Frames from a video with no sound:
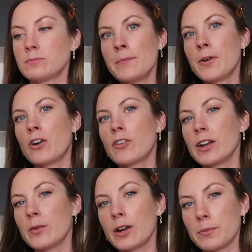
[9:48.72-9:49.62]
I'm
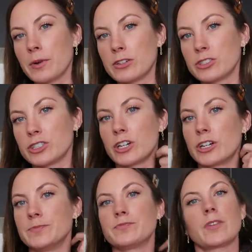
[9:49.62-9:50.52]
already wearing a brown
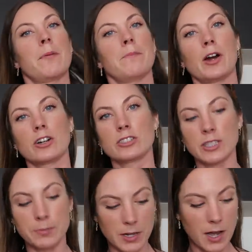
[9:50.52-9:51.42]
shirt. I'm
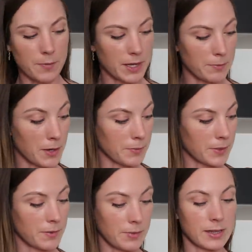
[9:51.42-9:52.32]
partially becoming a
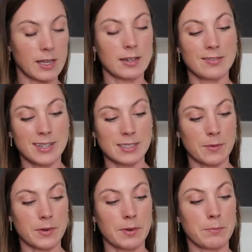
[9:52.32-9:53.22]
pumpkin. By the end of this,
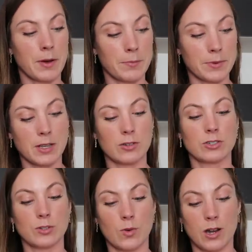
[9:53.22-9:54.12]
I'm gonna be pumpkin
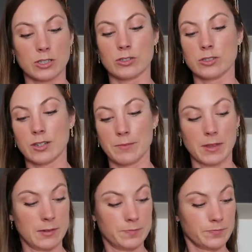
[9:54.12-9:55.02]
or squash or
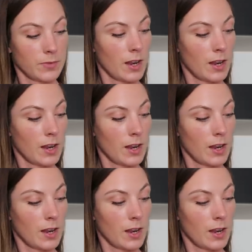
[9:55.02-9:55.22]
something.